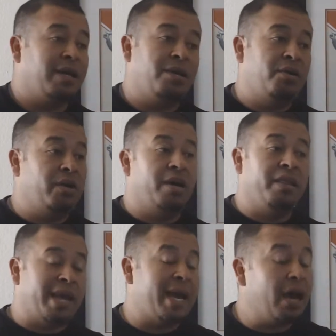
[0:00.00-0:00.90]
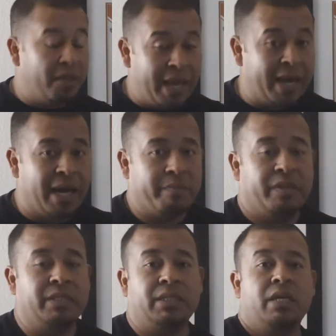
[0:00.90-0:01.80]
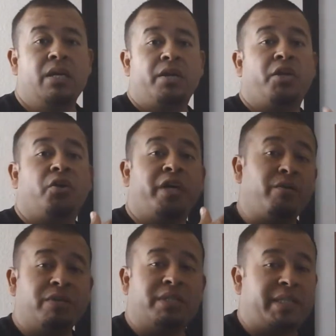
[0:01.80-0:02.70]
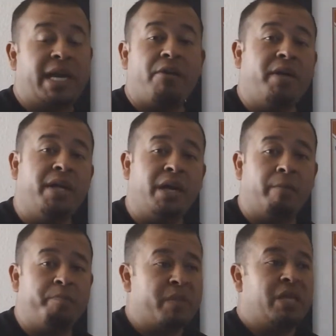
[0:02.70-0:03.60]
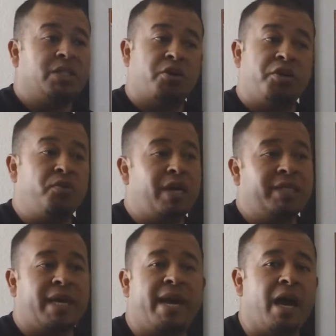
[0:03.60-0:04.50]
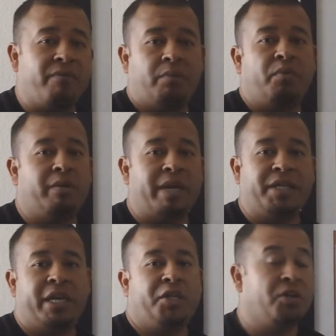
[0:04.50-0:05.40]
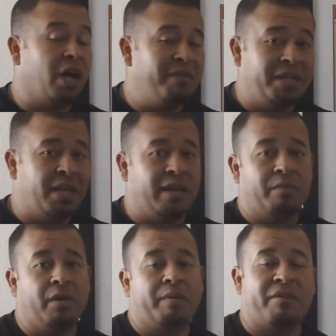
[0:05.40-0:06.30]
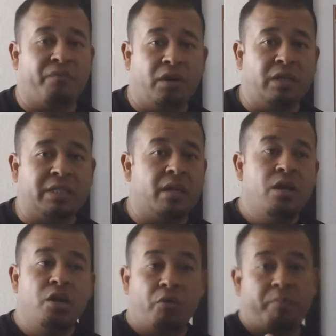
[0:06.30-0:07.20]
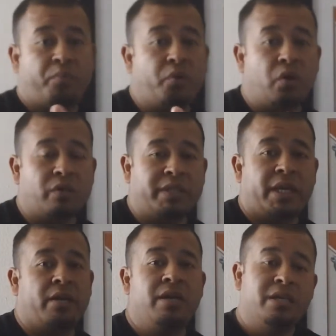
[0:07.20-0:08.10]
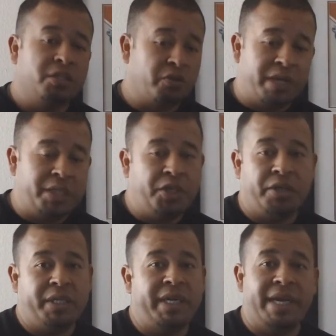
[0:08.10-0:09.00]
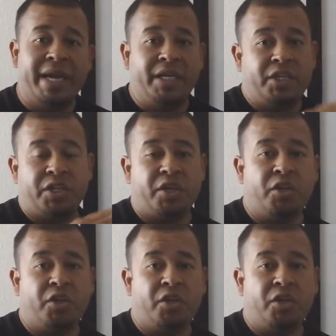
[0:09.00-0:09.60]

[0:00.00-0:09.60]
I don't know how that happens. He was tearing it up. So you guys have to put him at DH. You're obviously not going to put him at first with Pujols there. So he's your DH.